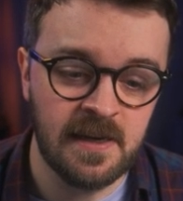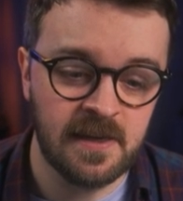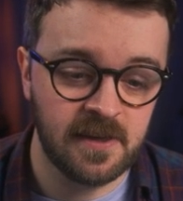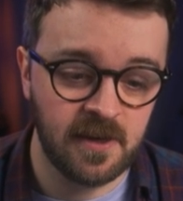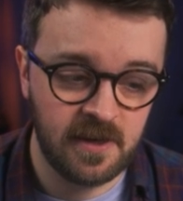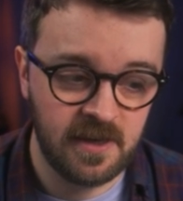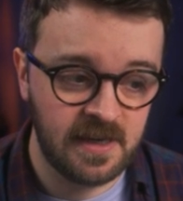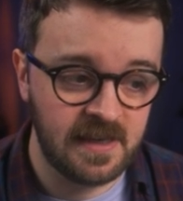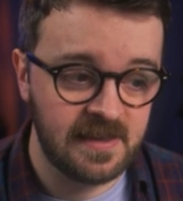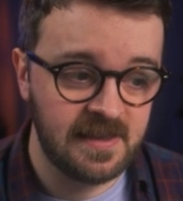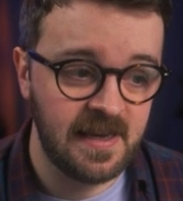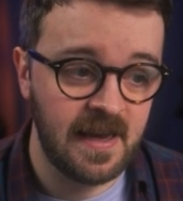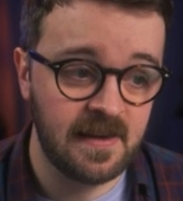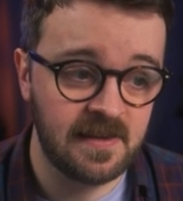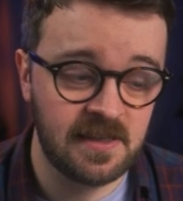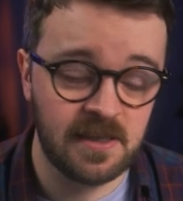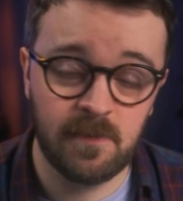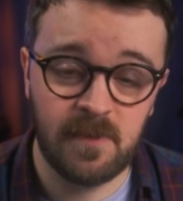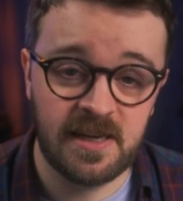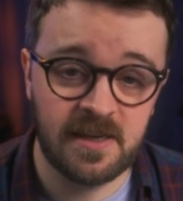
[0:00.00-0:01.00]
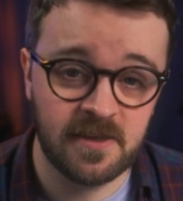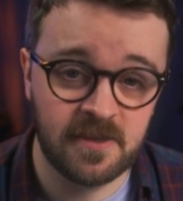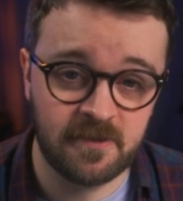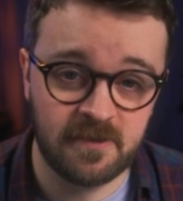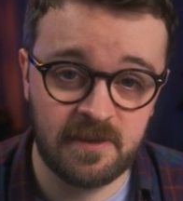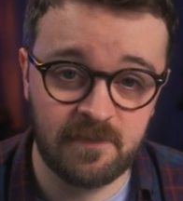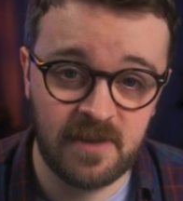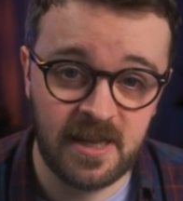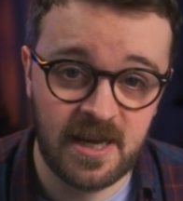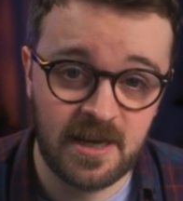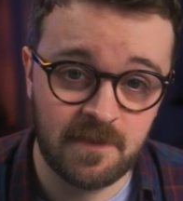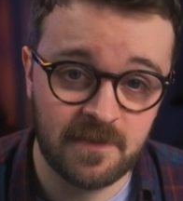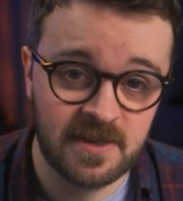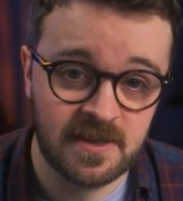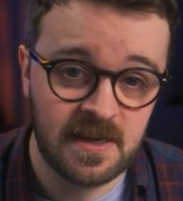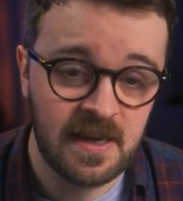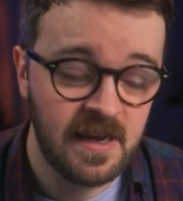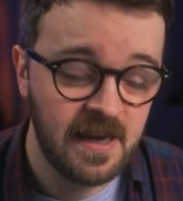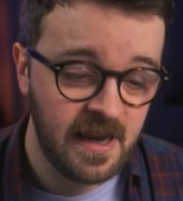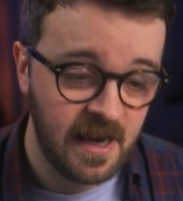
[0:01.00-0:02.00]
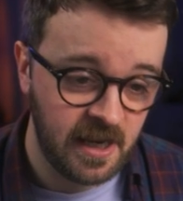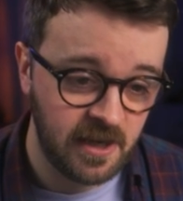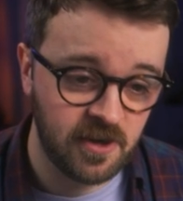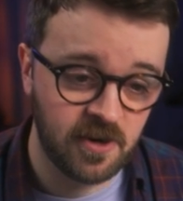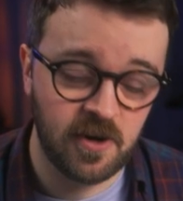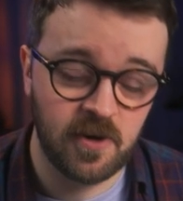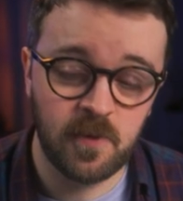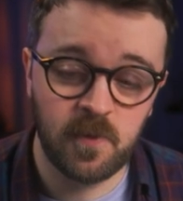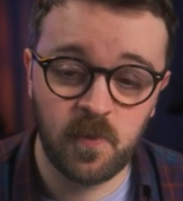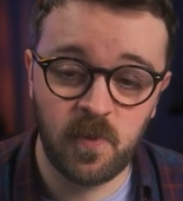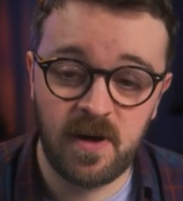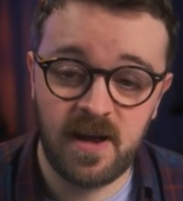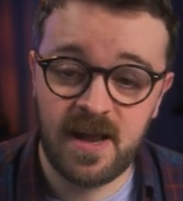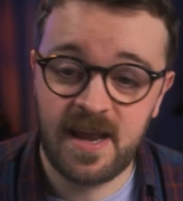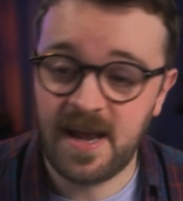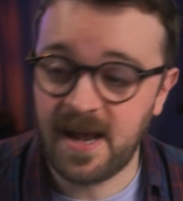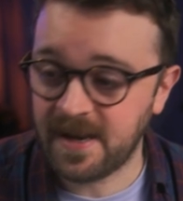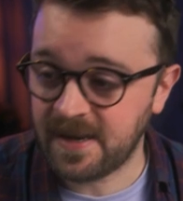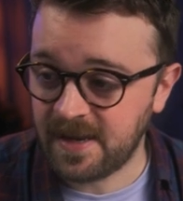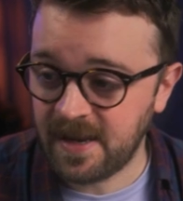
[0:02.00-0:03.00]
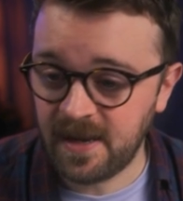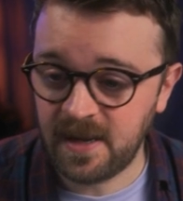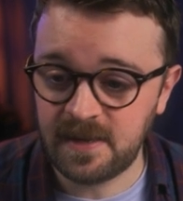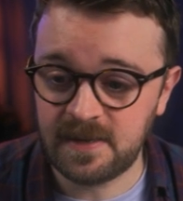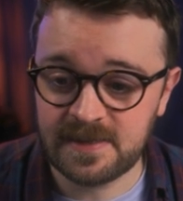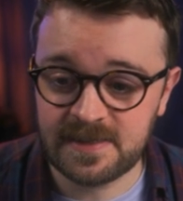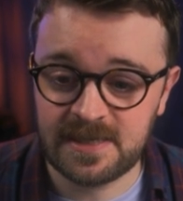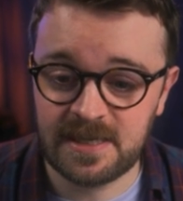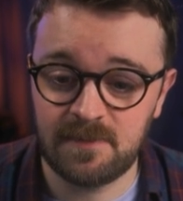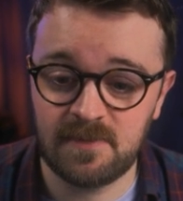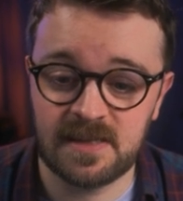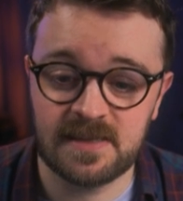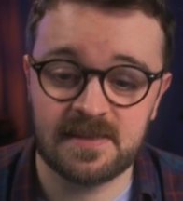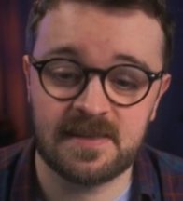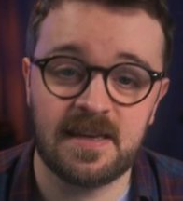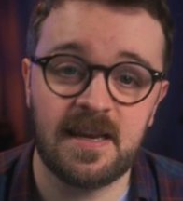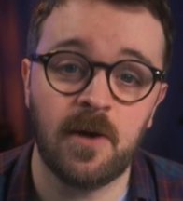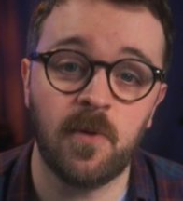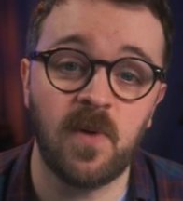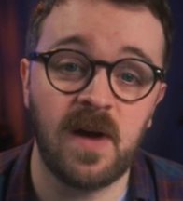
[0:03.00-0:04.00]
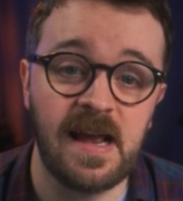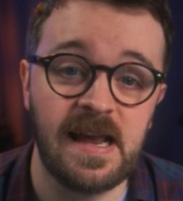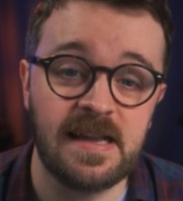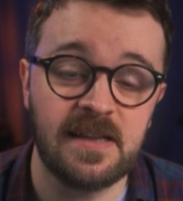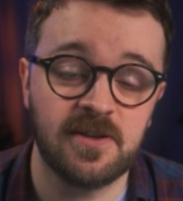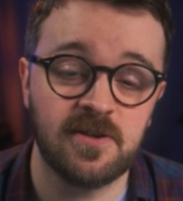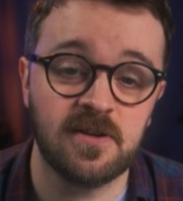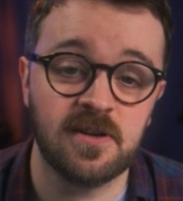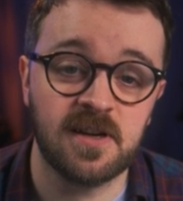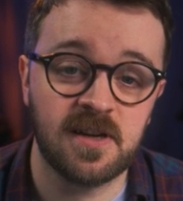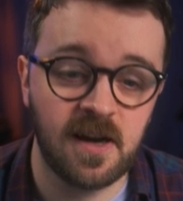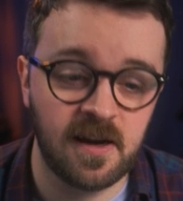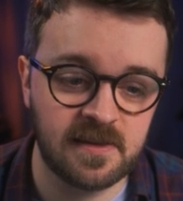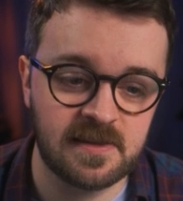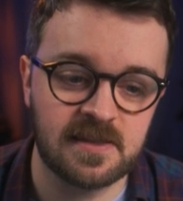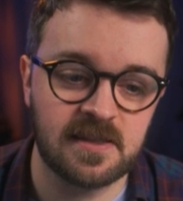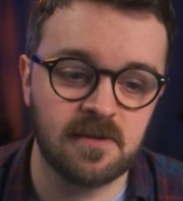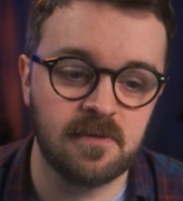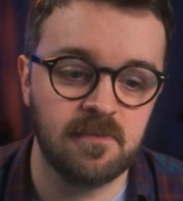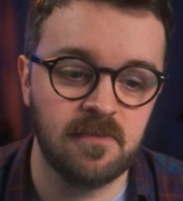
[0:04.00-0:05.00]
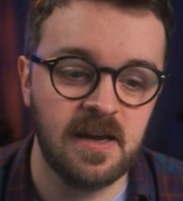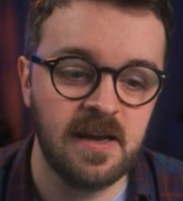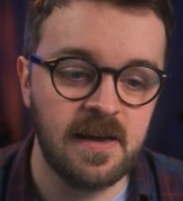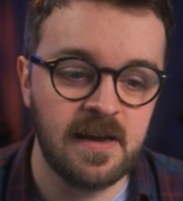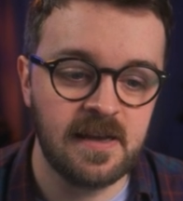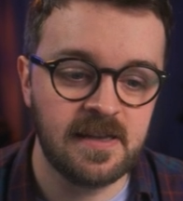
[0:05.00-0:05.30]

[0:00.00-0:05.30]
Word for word: Now you can test them in Streamlabs in your own way. I can't seem to see a way to custom